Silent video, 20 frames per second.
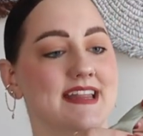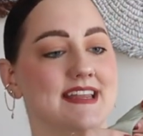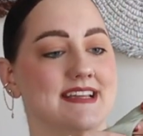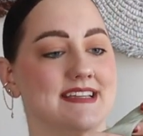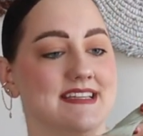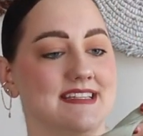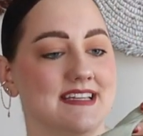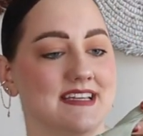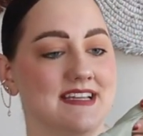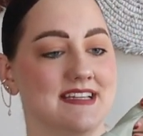
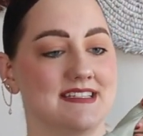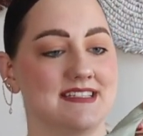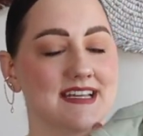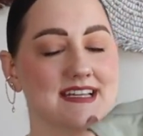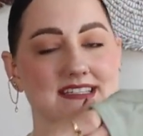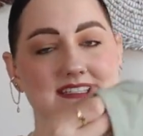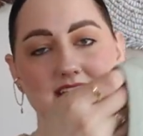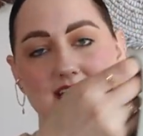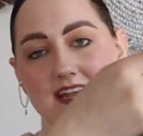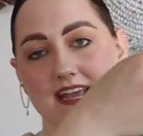This is in a
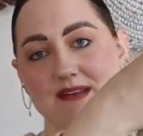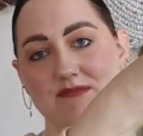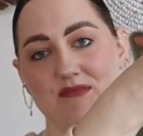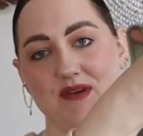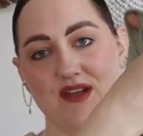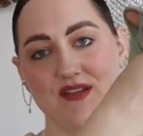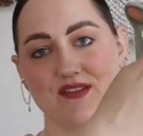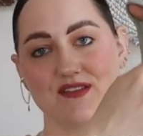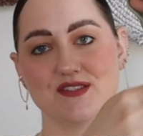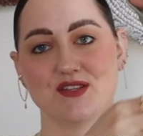six to nine
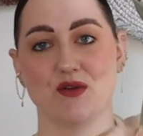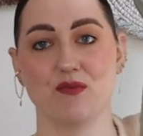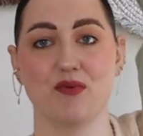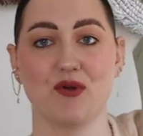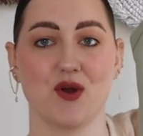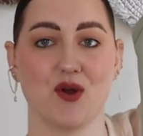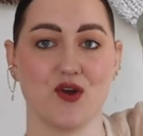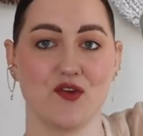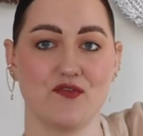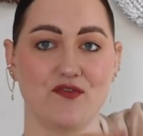months, so
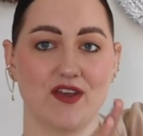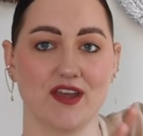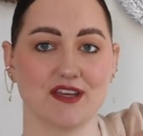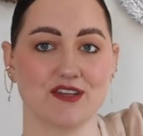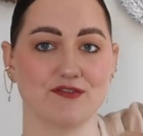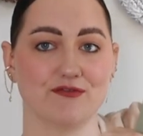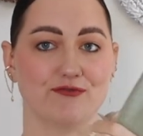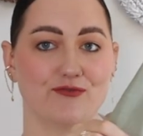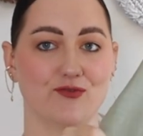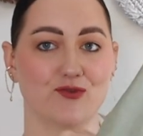
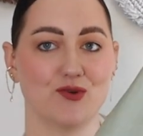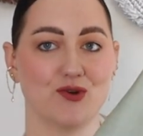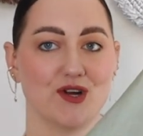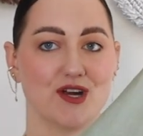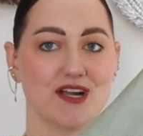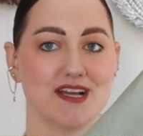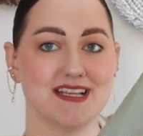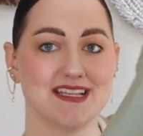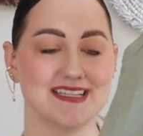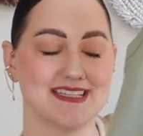perfect
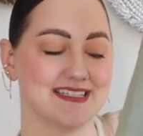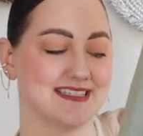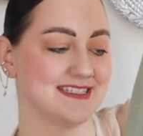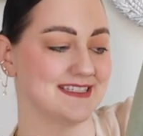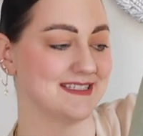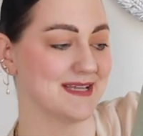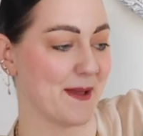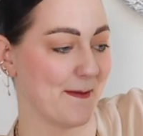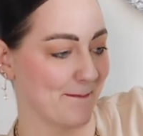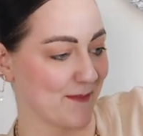for
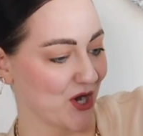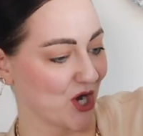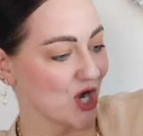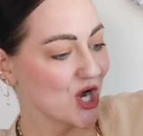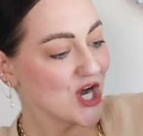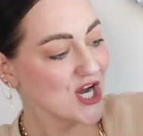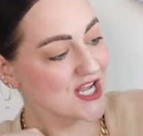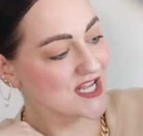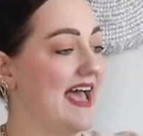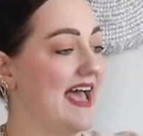
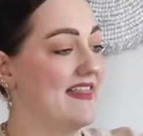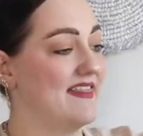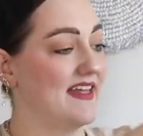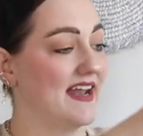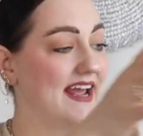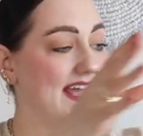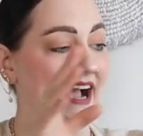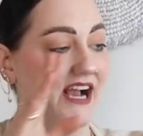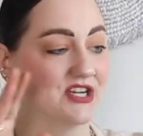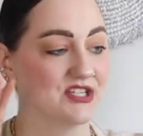summer. And
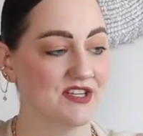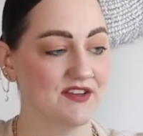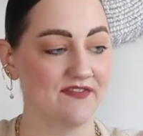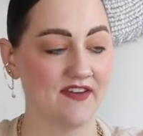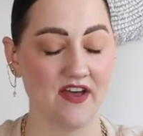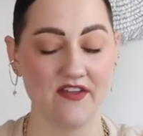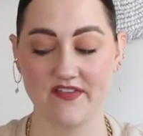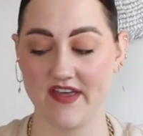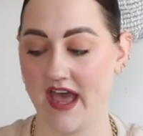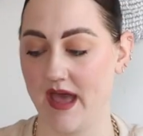then I actually
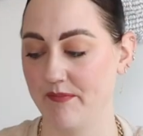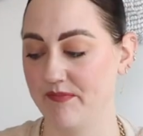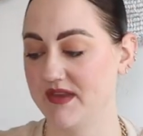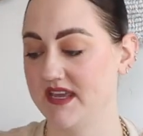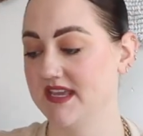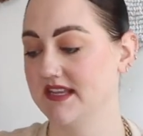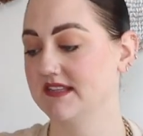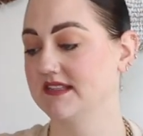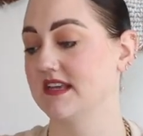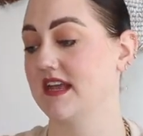found that
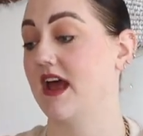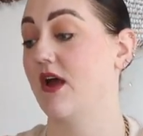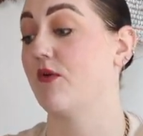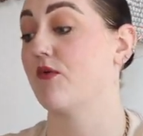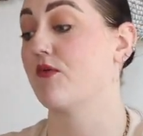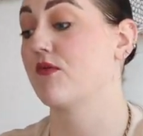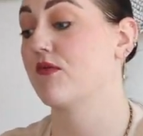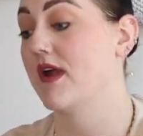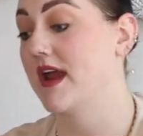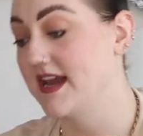piece
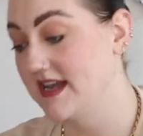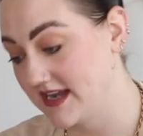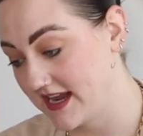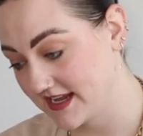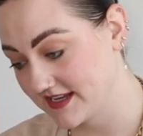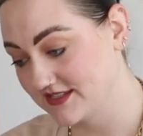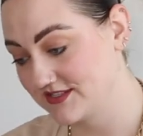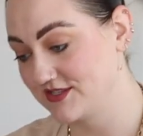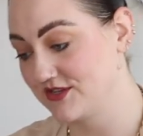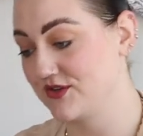right next